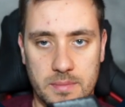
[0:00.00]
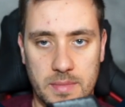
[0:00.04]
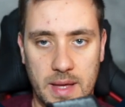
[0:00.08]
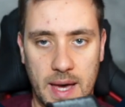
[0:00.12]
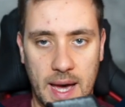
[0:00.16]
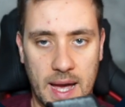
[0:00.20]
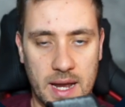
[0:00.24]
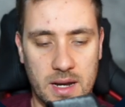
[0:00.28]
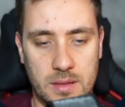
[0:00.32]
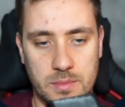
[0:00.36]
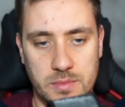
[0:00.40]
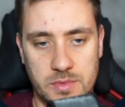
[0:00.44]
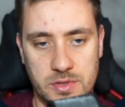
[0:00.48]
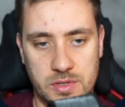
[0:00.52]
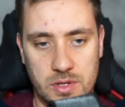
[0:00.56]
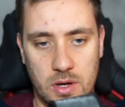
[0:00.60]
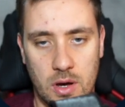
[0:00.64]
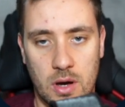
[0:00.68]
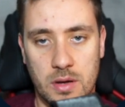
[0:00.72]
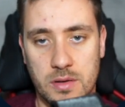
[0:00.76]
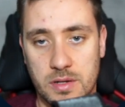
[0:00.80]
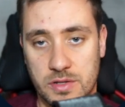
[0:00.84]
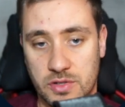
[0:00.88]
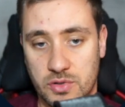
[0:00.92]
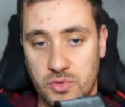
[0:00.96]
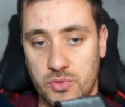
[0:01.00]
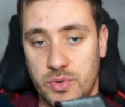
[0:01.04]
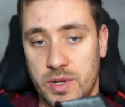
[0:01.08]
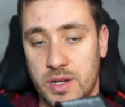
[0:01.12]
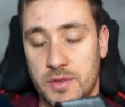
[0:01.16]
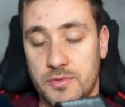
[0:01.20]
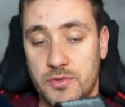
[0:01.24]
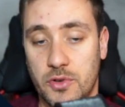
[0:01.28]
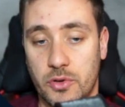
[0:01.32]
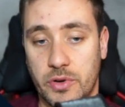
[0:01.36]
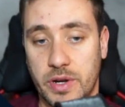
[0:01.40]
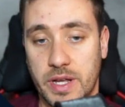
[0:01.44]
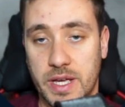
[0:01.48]
items on the screen
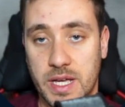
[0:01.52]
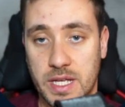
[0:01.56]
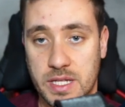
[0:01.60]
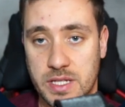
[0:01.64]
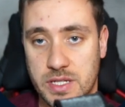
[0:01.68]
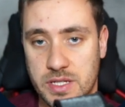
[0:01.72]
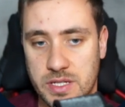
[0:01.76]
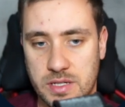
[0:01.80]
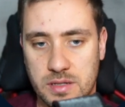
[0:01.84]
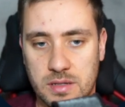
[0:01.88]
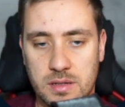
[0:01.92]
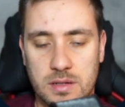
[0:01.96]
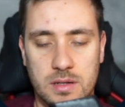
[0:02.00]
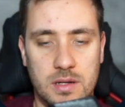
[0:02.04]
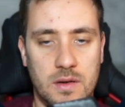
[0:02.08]
for each